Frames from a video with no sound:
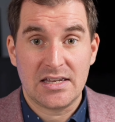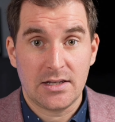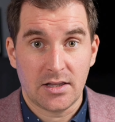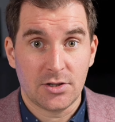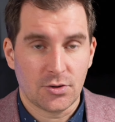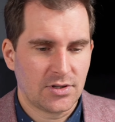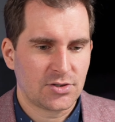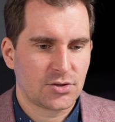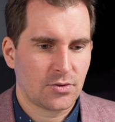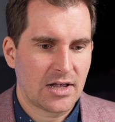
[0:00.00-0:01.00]
healing during
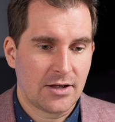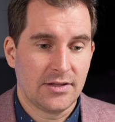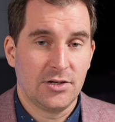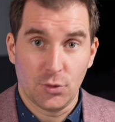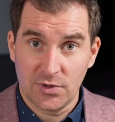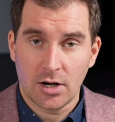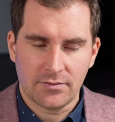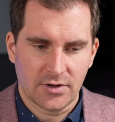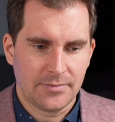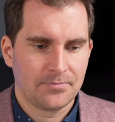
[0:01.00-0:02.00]
in your
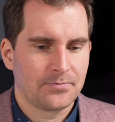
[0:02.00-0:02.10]
recovery.